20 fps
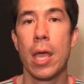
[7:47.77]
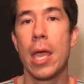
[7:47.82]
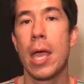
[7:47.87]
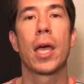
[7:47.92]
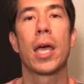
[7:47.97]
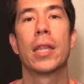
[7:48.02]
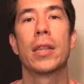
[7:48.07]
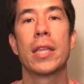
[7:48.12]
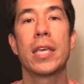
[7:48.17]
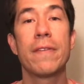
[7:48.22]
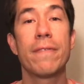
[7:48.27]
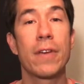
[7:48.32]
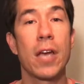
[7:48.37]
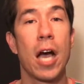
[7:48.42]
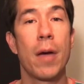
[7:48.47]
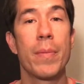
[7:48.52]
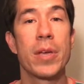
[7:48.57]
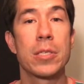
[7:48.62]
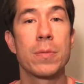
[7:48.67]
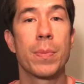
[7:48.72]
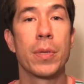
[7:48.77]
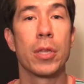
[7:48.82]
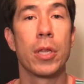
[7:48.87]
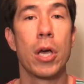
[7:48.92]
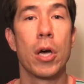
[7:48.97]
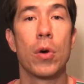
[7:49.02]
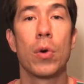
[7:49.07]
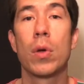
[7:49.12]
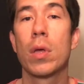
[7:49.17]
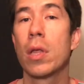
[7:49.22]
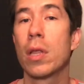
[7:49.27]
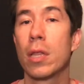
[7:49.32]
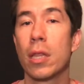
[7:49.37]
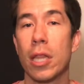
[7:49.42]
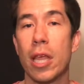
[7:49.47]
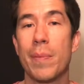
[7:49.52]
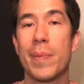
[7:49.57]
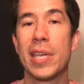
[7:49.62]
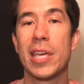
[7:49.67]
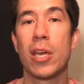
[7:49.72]
and leave comments below.
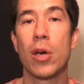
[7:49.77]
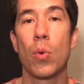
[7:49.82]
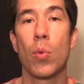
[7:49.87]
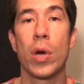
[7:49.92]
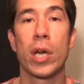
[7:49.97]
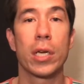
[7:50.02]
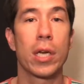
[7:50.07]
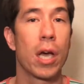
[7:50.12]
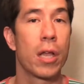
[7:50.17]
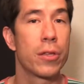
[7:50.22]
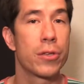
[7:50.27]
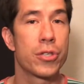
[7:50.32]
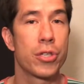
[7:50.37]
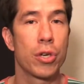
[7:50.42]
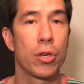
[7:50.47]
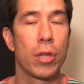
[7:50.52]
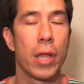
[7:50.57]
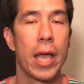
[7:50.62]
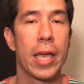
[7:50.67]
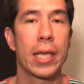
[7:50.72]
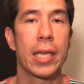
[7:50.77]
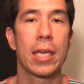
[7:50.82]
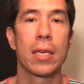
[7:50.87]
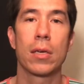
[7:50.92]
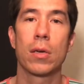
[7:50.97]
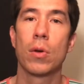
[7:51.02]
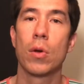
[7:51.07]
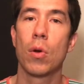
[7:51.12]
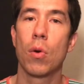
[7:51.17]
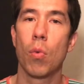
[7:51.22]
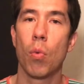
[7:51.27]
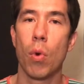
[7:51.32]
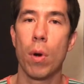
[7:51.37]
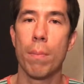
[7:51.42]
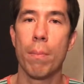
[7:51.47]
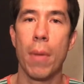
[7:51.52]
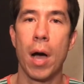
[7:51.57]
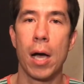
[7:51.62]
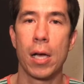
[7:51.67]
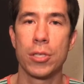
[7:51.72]
Let me know what colors you're liking,
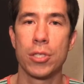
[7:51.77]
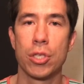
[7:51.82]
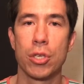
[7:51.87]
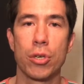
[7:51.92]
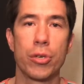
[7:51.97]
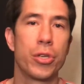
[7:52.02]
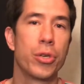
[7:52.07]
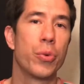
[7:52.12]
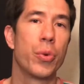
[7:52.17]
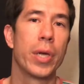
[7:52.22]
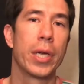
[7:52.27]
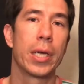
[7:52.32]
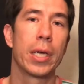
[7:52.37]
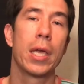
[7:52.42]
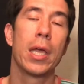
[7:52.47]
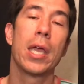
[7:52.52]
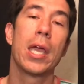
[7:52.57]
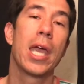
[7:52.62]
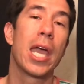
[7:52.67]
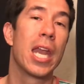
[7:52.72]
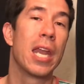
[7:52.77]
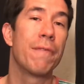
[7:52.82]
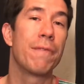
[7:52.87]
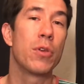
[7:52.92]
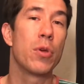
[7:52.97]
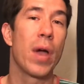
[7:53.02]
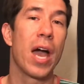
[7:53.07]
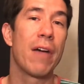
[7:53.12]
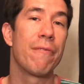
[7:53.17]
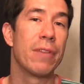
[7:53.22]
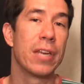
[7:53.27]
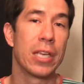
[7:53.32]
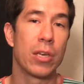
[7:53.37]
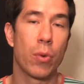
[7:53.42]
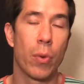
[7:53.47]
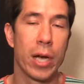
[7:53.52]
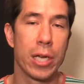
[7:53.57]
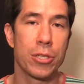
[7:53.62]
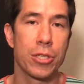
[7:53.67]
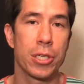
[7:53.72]
what mods you're doing, and if you have any
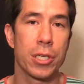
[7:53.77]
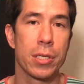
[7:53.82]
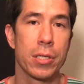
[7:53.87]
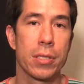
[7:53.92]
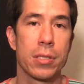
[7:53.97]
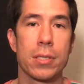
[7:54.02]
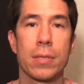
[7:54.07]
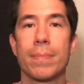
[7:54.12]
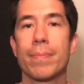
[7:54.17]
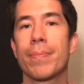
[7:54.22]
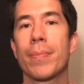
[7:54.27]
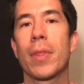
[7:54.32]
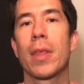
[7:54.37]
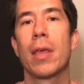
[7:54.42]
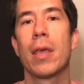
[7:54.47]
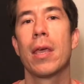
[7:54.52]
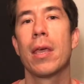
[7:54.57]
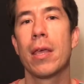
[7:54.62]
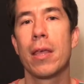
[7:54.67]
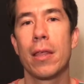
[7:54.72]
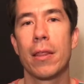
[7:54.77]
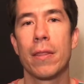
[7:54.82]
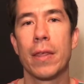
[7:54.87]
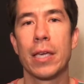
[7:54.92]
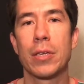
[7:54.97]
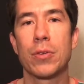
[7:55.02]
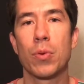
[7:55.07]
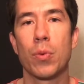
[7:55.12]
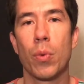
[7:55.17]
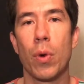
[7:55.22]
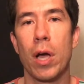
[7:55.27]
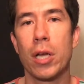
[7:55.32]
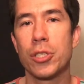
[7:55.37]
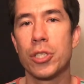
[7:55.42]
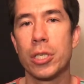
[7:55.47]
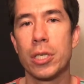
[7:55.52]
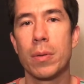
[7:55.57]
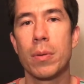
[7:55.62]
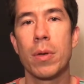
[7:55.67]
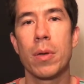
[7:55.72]
questions. Thanks for
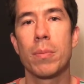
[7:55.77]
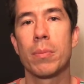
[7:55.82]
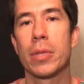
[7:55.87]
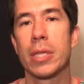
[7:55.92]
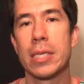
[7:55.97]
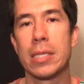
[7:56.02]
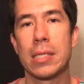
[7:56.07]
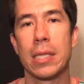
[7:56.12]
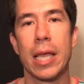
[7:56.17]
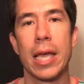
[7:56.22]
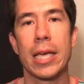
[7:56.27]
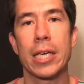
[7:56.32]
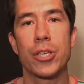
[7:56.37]
watching. Please like,